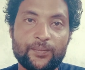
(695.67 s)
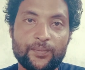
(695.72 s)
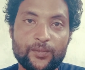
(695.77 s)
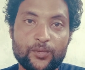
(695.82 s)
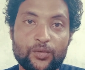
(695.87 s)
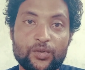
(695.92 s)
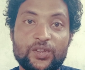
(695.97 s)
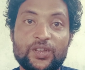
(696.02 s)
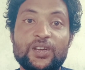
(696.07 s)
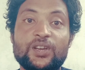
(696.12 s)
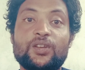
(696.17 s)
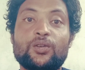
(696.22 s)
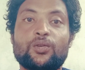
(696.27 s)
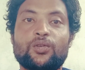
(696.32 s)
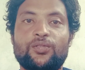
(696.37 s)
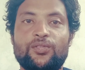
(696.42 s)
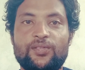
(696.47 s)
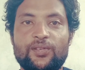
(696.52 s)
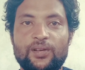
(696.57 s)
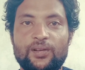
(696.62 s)
within
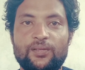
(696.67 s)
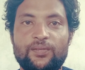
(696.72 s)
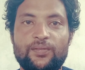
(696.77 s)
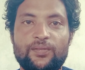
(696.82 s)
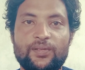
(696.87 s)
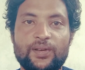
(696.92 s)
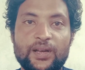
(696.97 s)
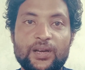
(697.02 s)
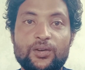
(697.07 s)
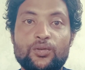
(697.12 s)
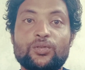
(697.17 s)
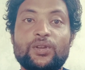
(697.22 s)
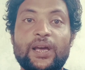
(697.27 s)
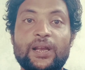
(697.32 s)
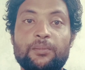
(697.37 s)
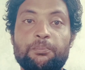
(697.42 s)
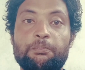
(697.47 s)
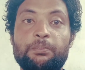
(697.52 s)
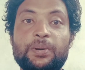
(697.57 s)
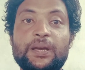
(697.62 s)
yourself into
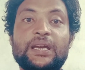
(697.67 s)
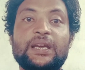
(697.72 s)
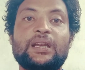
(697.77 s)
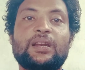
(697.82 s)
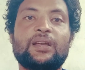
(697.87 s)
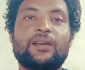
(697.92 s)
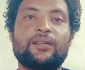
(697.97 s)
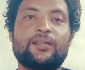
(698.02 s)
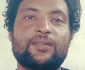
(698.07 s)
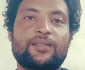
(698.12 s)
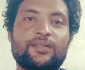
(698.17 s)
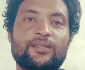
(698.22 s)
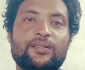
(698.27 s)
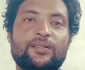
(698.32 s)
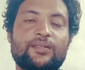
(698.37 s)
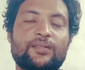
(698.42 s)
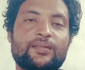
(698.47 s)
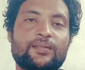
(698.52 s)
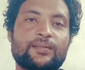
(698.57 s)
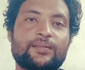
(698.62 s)
that beingness.